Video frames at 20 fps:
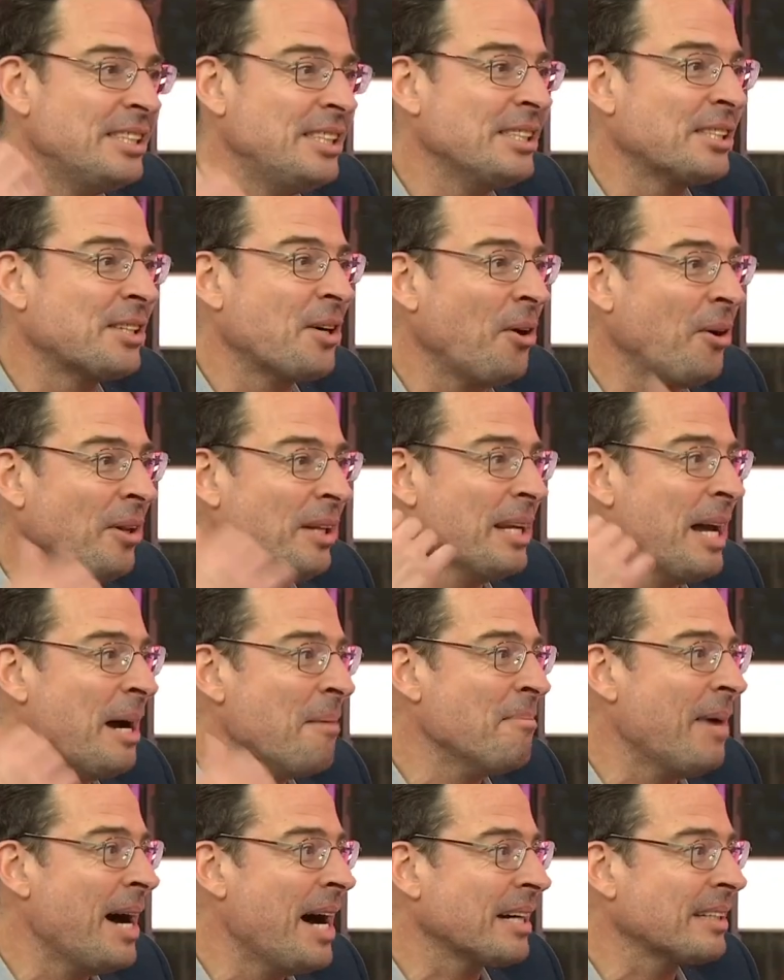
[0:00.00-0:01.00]
she's calling
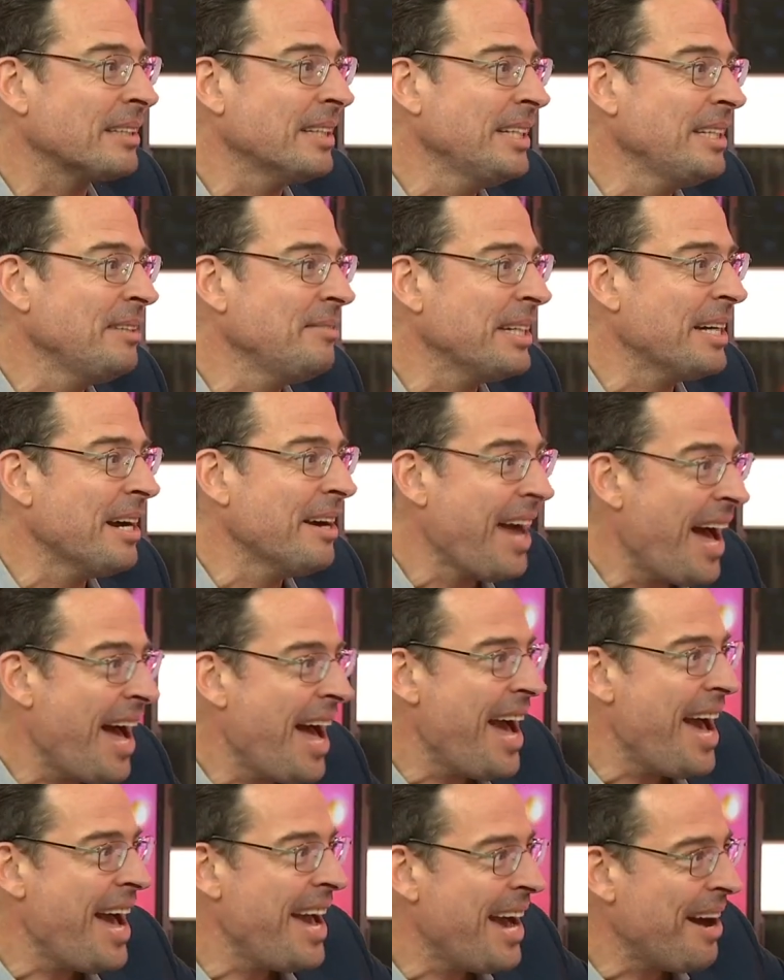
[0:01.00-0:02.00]
up Mark Levy, going,
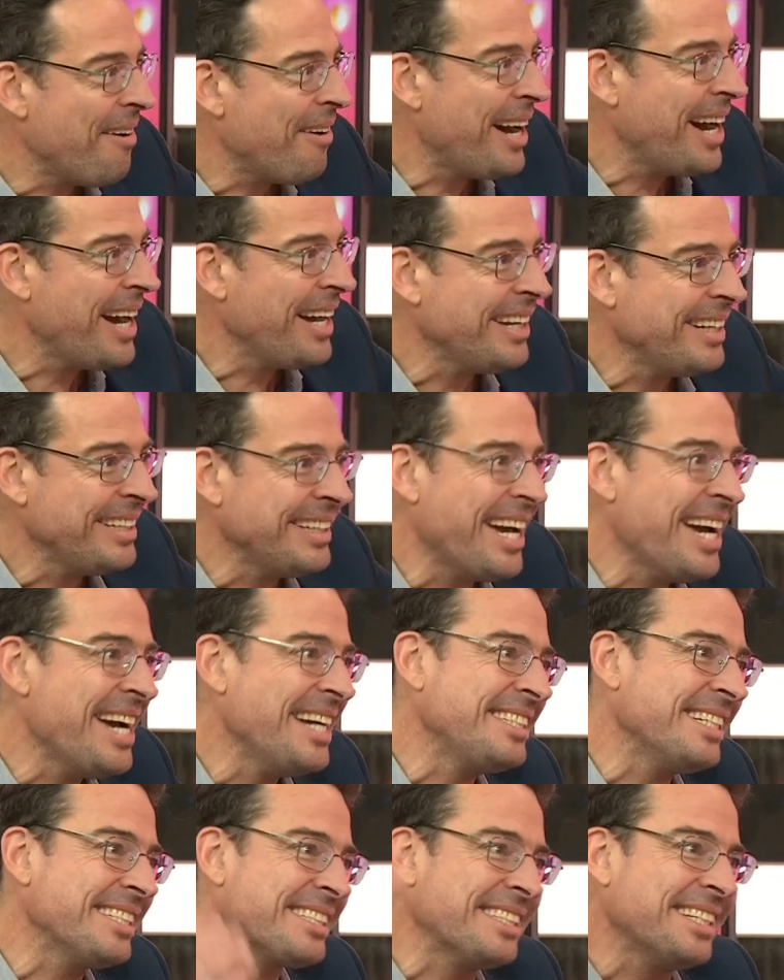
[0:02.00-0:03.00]
hey, how are you? Yeah,
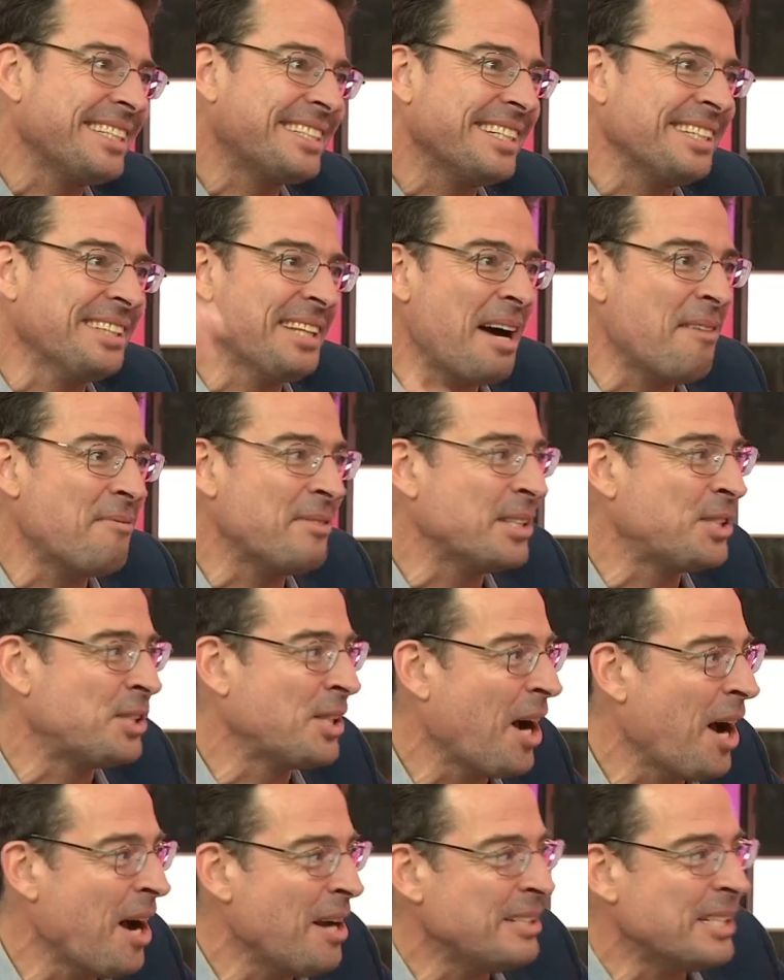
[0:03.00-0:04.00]
just listen, love the
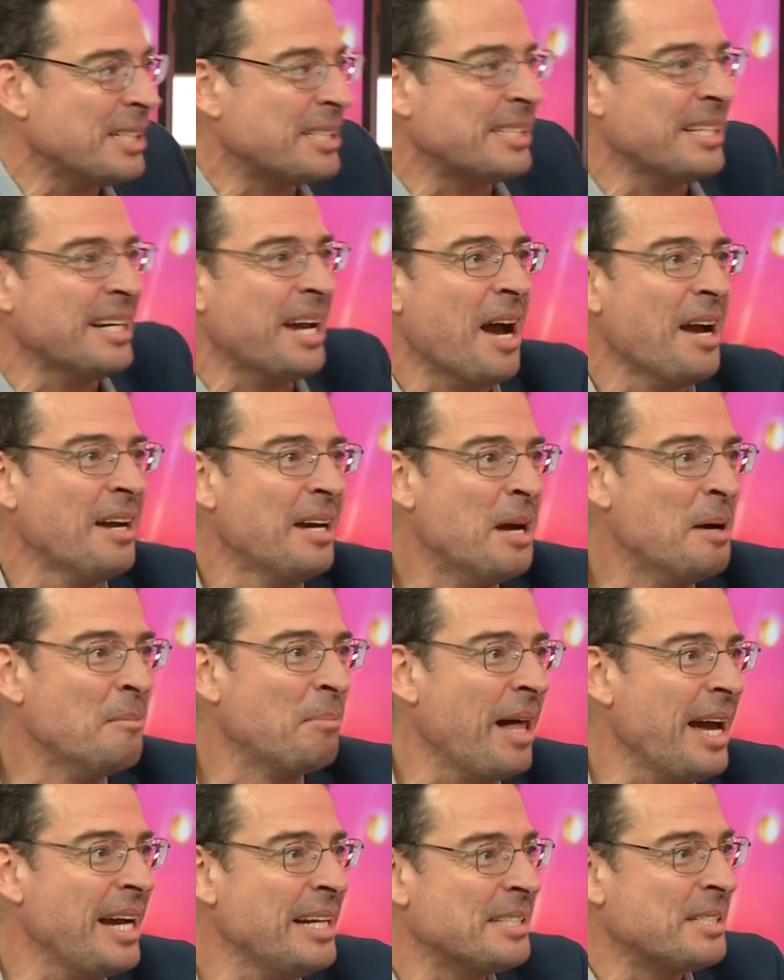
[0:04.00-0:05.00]
show, just, you know,
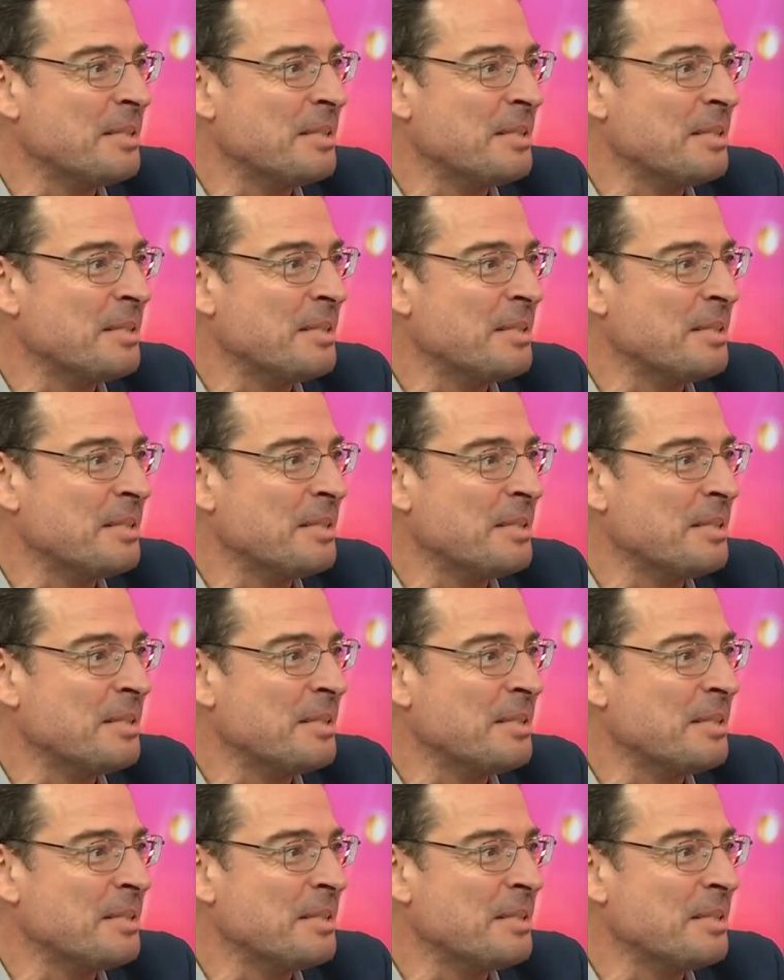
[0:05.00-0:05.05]
playing